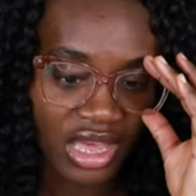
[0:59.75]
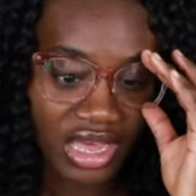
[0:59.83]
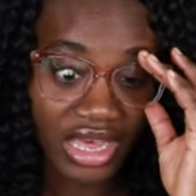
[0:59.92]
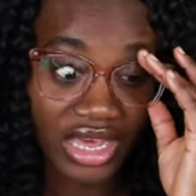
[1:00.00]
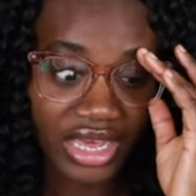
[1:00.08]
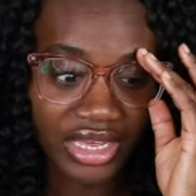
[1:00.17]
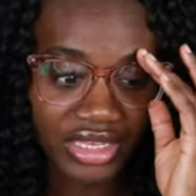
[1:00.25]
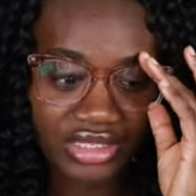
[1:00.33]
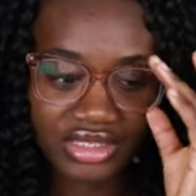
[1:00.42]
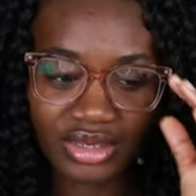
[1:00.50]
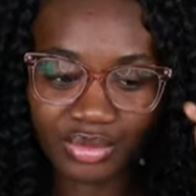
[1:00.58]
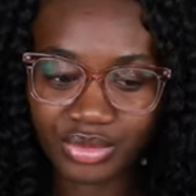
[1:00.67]
I
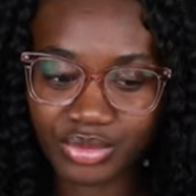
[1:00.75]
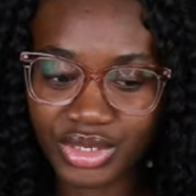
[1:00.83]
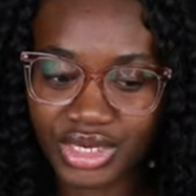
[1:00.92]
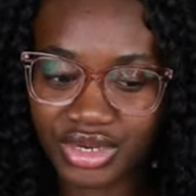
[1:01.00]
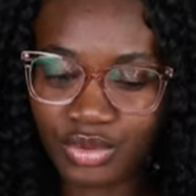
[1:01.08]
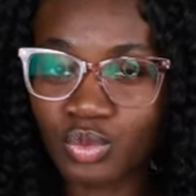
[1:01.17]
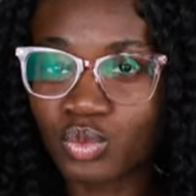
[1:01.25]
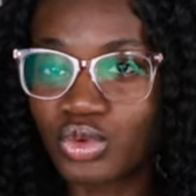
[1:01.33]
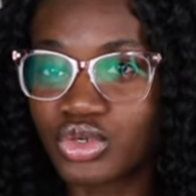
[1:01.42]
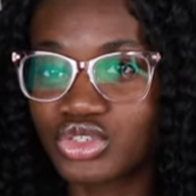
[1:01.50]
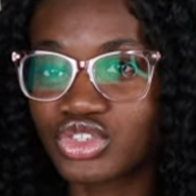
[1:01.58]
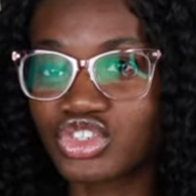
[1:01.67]
separated
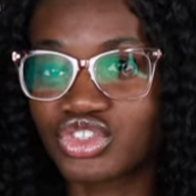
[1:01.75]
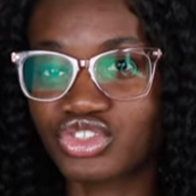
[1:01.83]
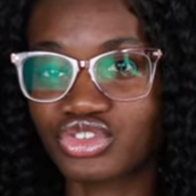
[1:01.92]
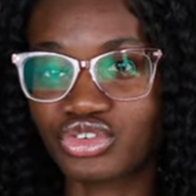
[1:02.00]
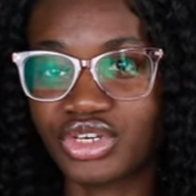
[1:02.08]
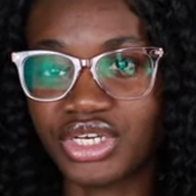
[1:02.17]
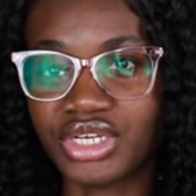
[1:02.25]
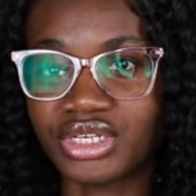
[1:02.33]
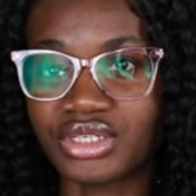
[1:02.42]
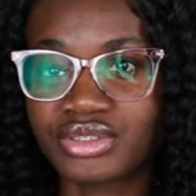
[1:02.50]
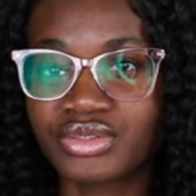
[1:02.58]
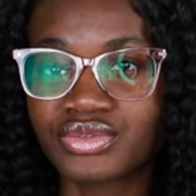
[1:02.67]
one
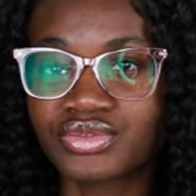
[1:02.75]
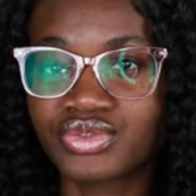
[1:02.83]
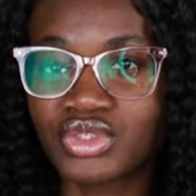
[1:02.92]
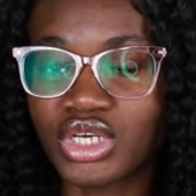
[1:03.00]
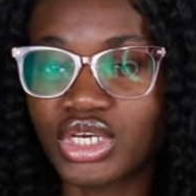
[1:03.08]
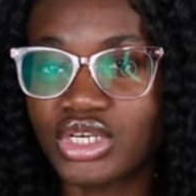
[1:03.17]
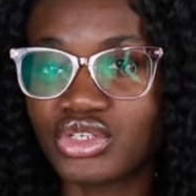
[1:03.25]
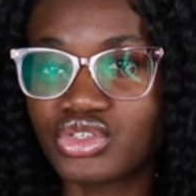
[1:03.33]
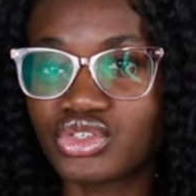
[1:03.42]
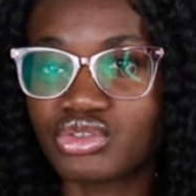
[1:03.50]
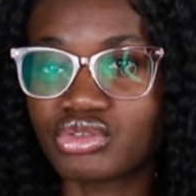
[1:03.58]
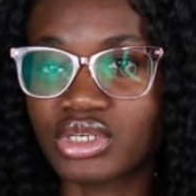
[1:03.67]
strand
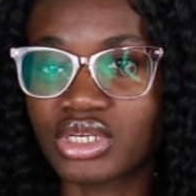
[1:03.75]
into